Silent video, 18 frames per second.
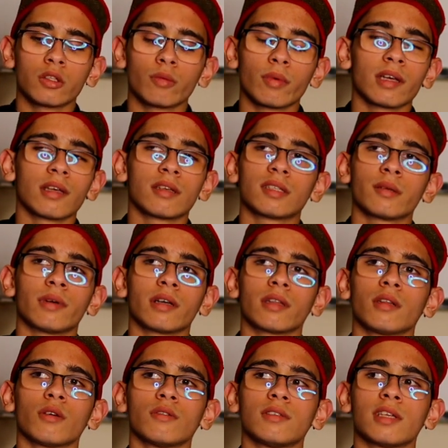will
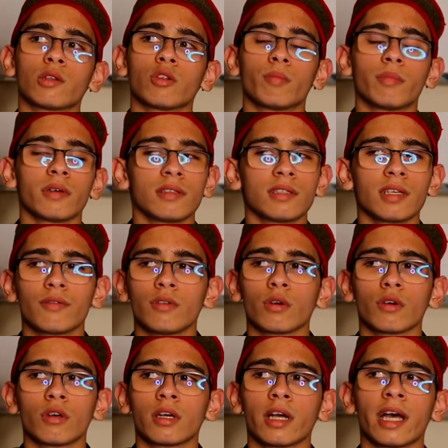preserve
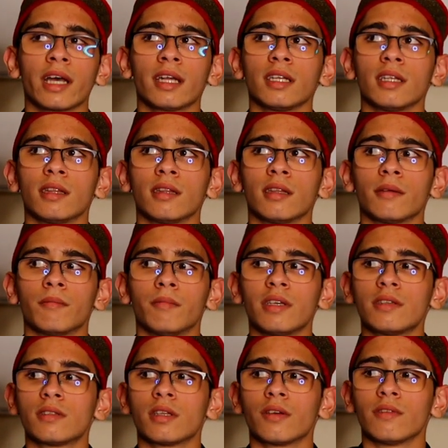the Quran in the
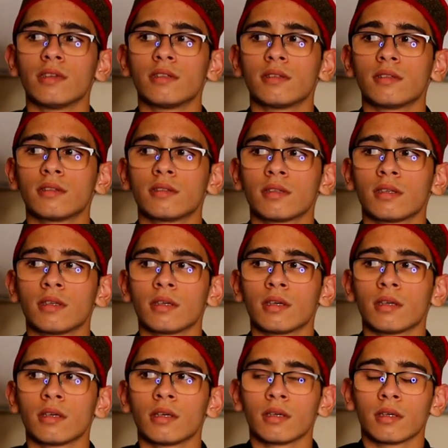best of its
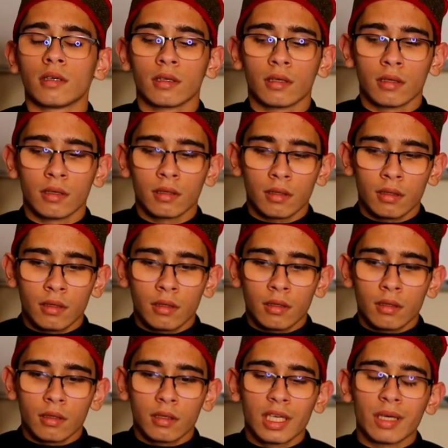
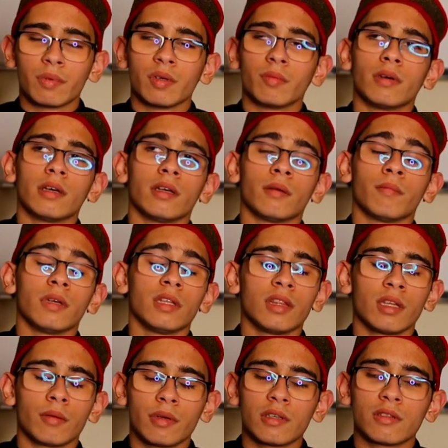capable,
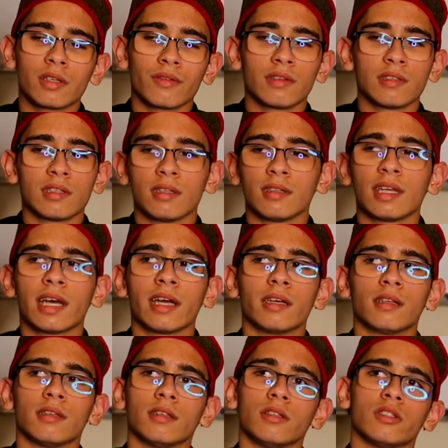in the best of its
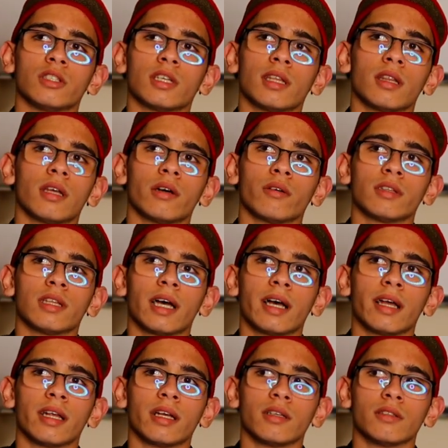entirety, inshallah
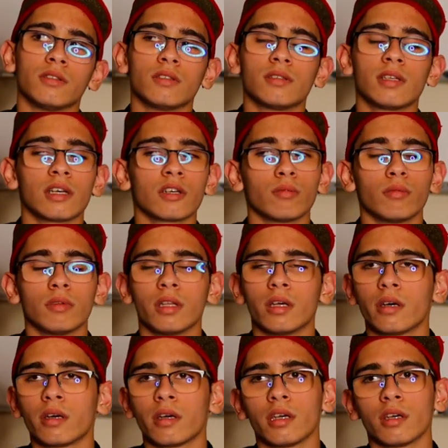ta'ala.
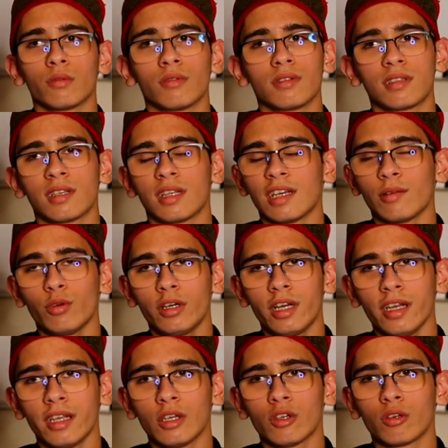Jazakumullahu khairan,
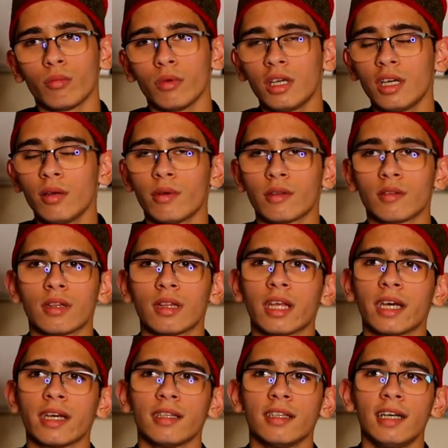wassalamu alaikum wa
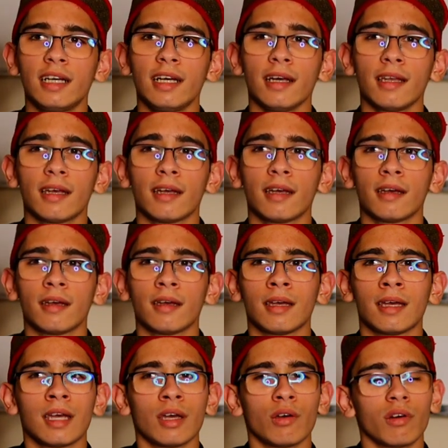rahmatullahi ta'ala
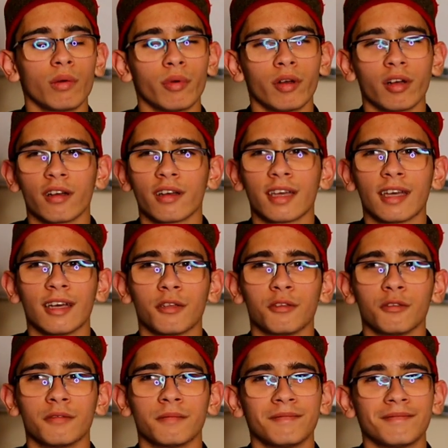wa
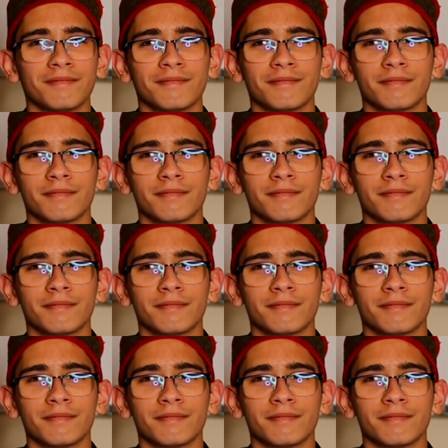barakatuh.